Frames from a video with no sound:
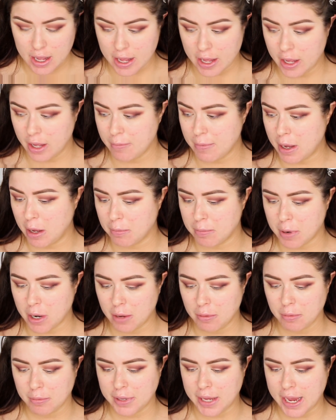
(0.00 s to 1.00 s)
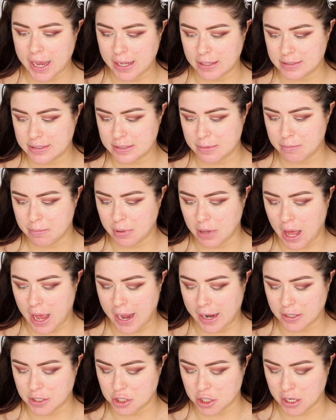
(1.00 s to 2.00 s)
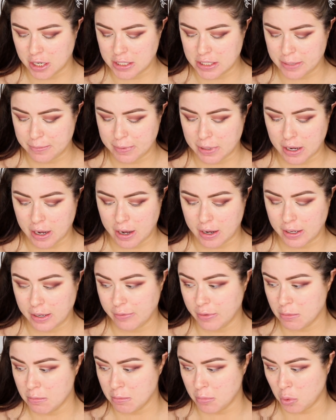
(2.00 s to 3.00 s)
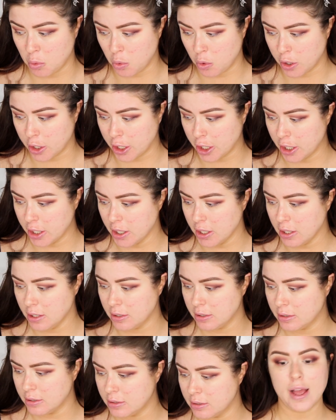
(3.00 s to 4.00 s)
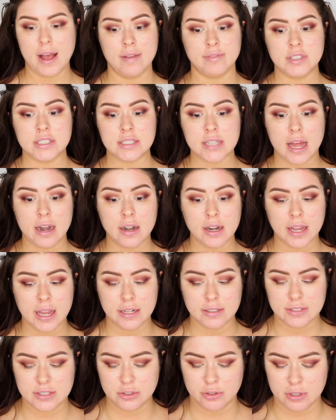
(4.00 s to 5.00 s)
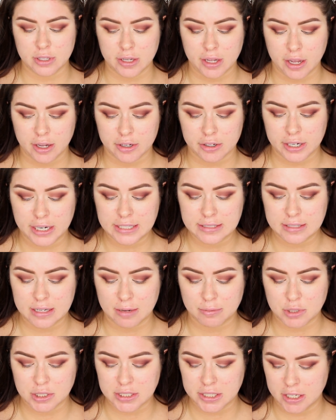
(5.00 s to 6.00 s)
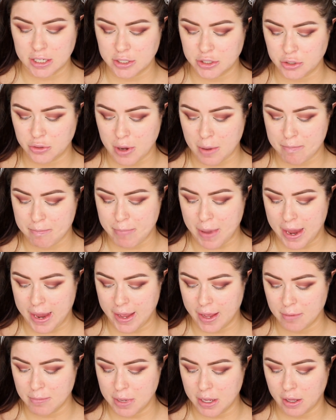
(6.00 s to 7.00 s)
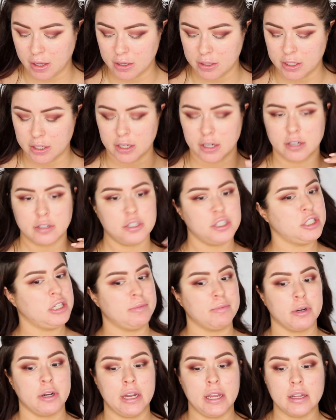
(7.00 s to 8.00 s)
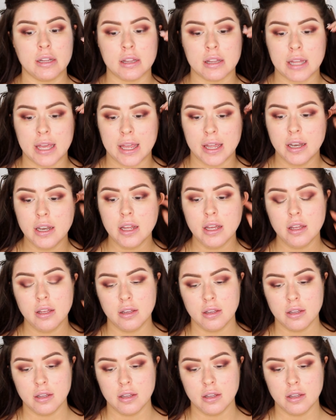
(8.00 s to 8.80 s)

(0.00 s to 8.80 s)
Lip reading: I'll probably add some black to try to deepen it out even more. I've decided against doing the cut crease, and I'm just going to do a BAM glitter shimmery lid.